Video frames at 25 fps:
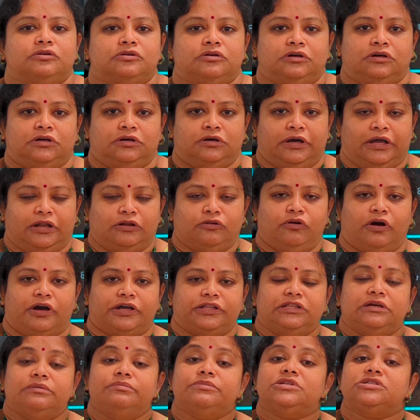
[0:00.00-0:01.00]

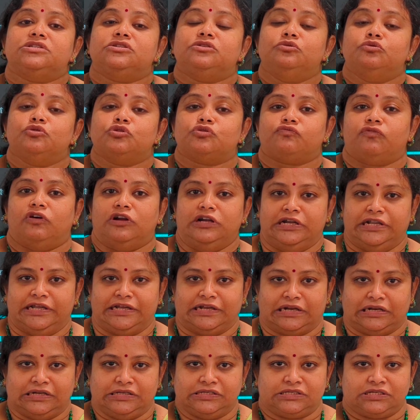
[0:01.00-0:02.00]
algorithm is used for
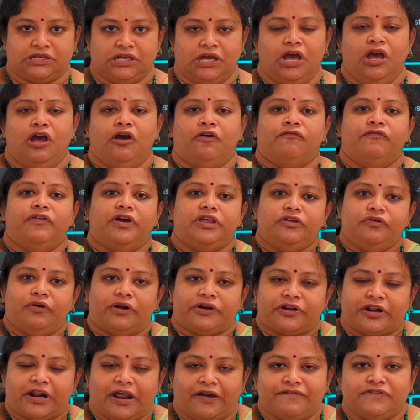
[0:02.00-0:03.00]
linked list, where you are
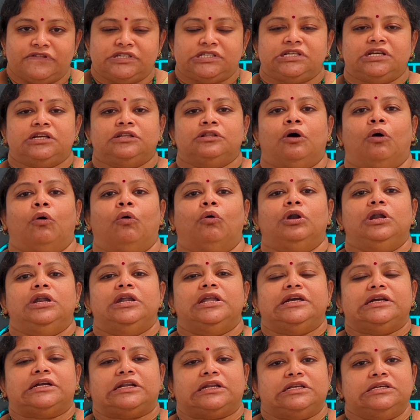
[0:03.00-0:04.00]
traversing the whole
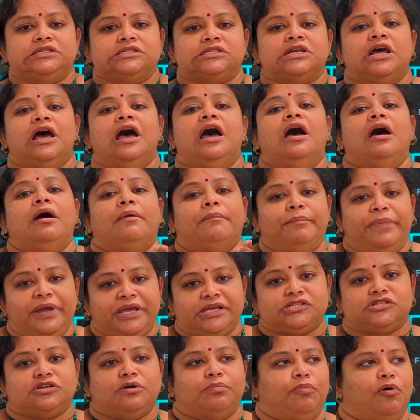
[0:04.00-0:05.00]
linked list.
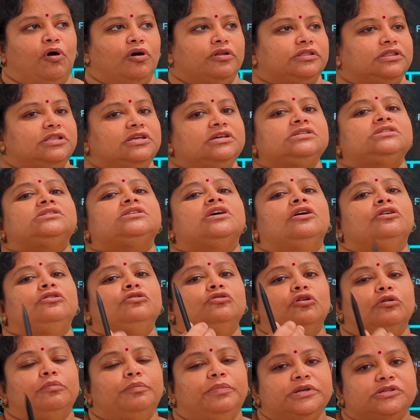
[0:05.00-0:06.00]
Based upon this, you
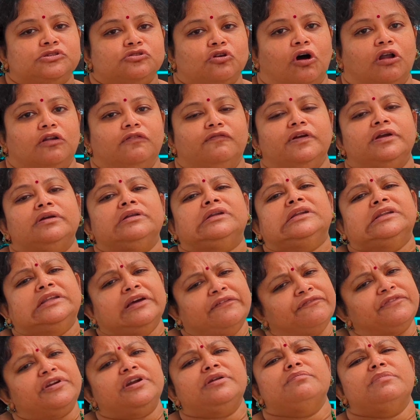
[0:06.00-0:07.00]
will be solving
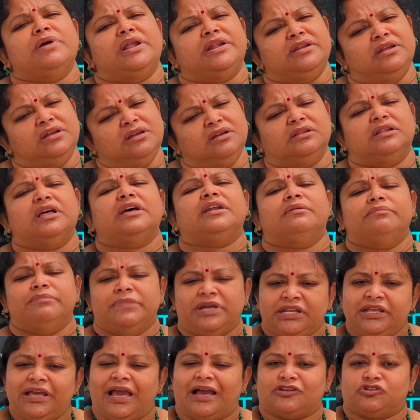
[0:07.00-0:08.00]
there are
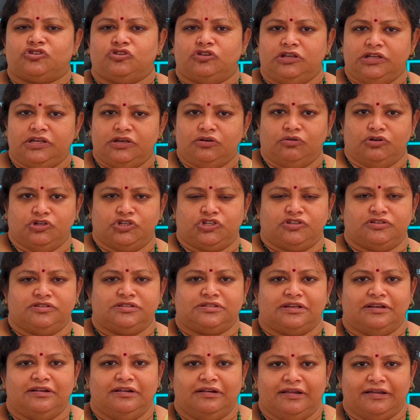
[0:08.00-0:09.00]
many actually questions
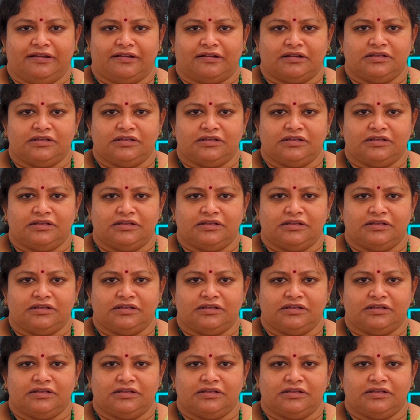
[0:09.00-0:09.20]
in linked